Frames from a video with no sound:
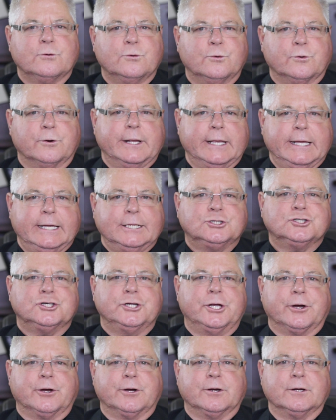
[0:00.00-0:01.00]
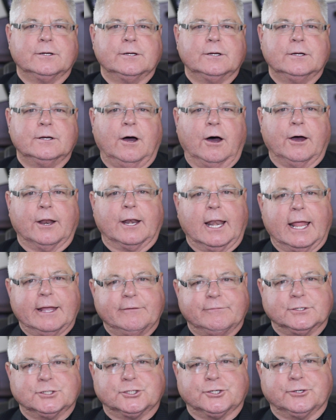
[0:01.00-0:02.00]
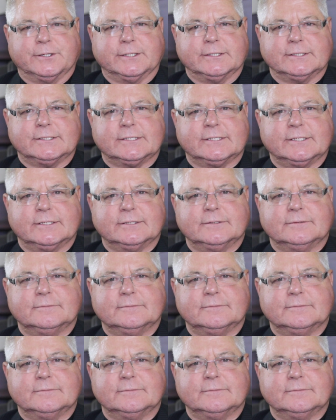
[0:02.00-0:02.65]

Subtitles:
or each year on life insurance?